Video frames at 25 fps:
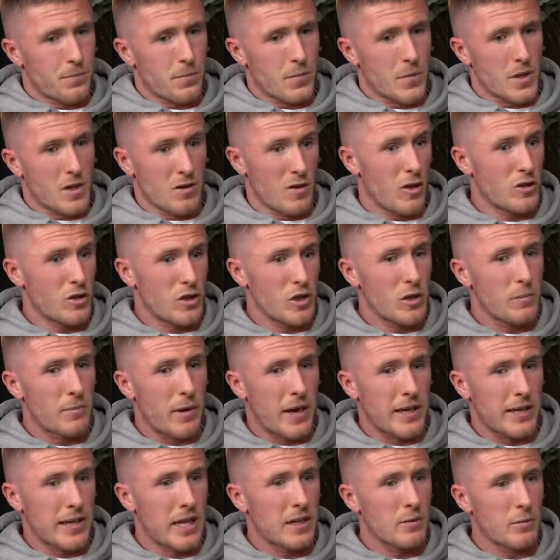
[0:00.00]
Not too
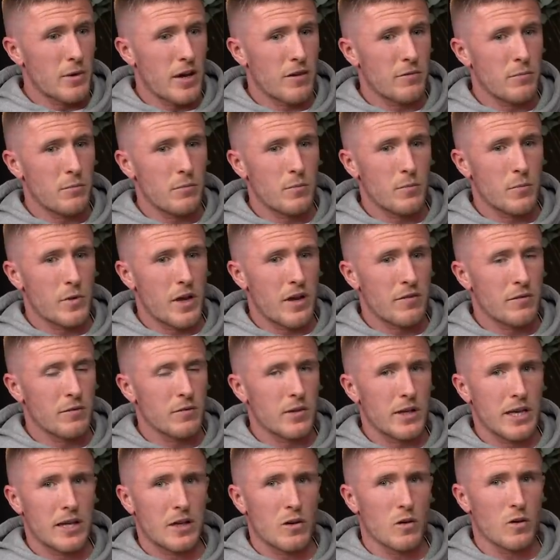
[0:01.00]
bad, lad. We haven't
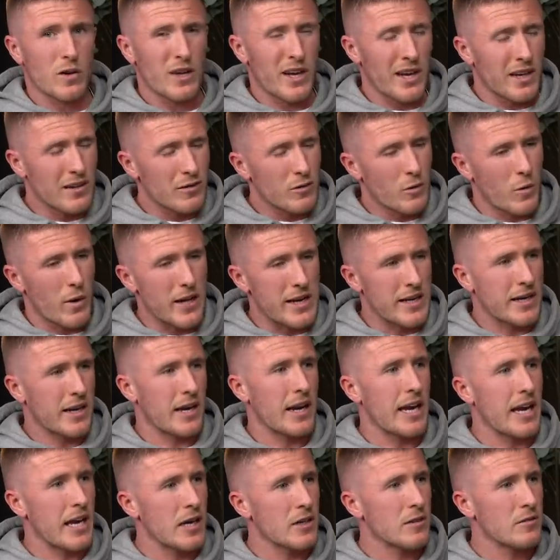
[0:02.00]
like quite
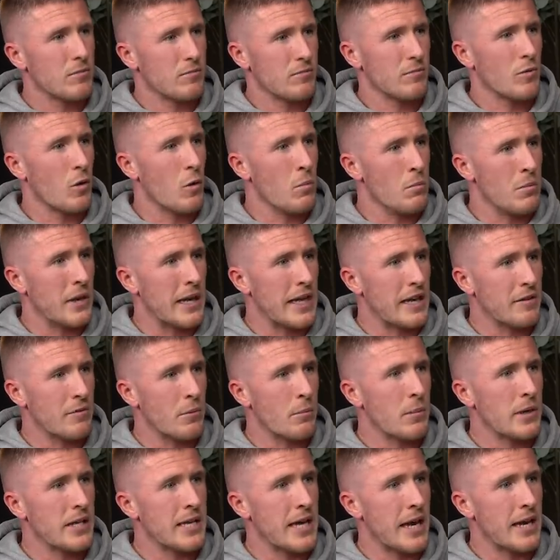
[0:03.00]
clicked
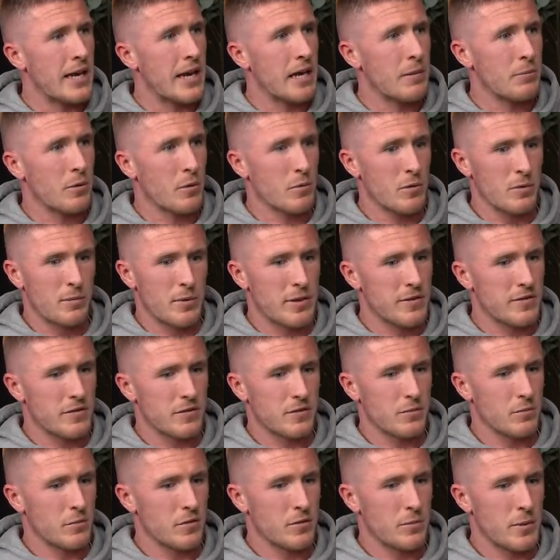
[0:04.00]
unbelievably yet, lad. But we've
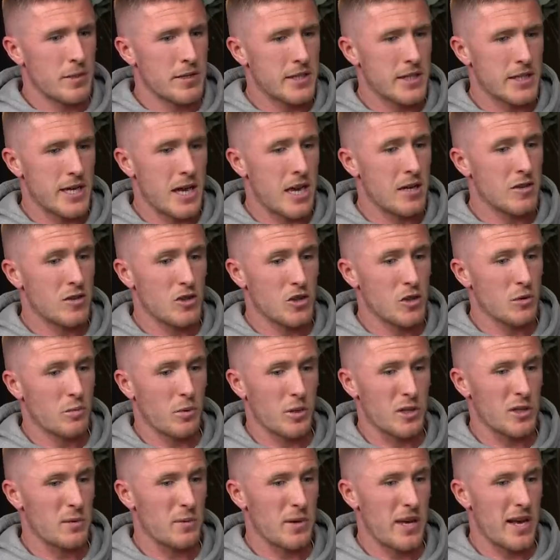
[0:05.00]
been signed 2
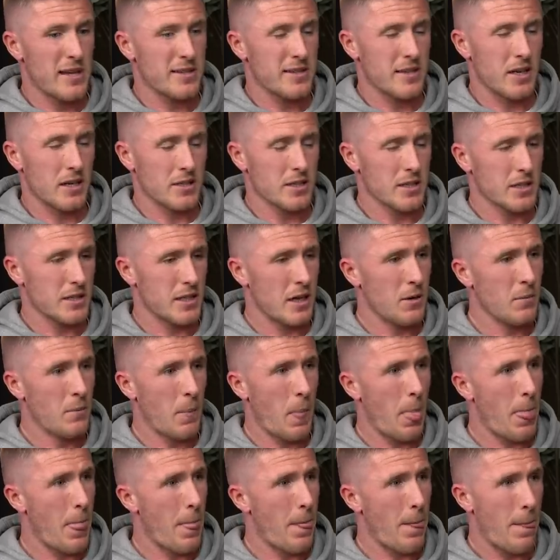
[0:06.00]
points behind Celtic now,
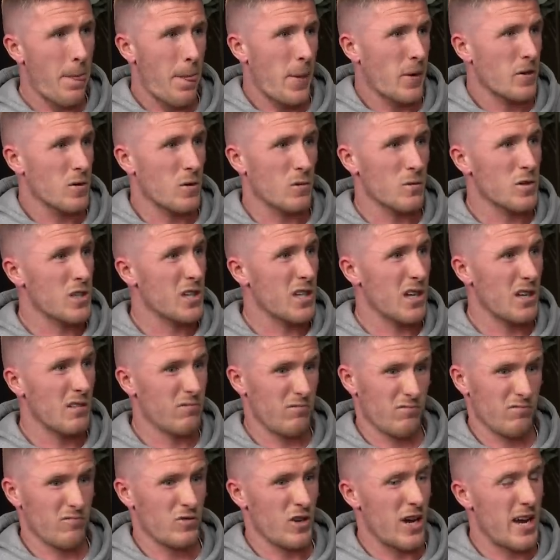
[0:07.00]
so still
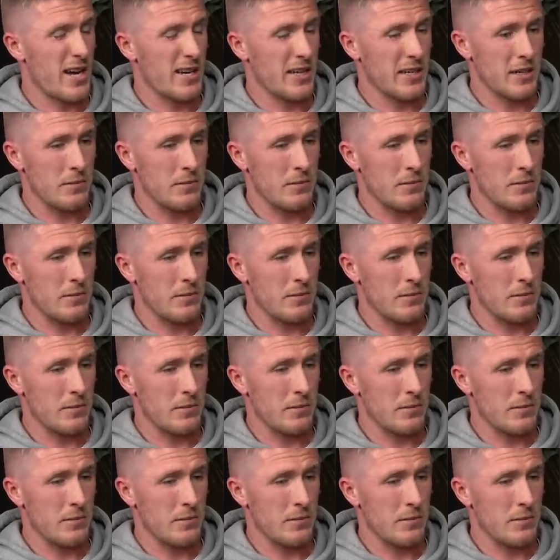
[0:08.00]
right in the